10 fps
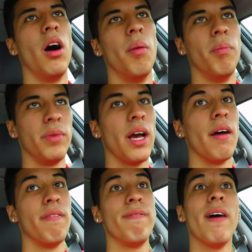Um,
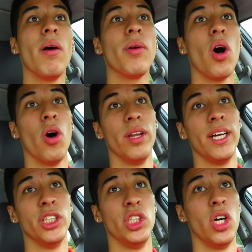yeah, I found all
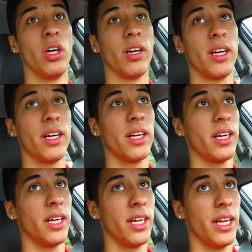that junk.
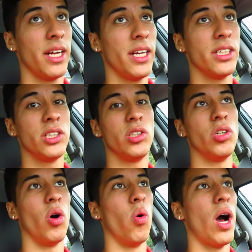
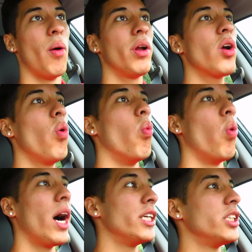So I want to go
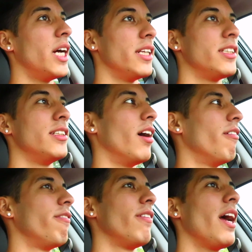watch that
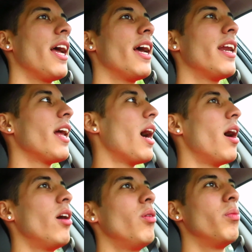stuff and
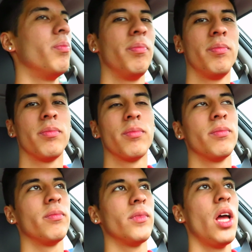I'll,
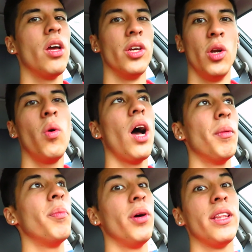you know what?
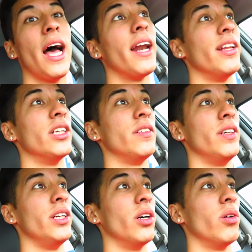I'm gonna put that in this
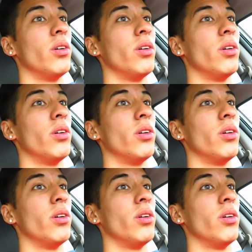video.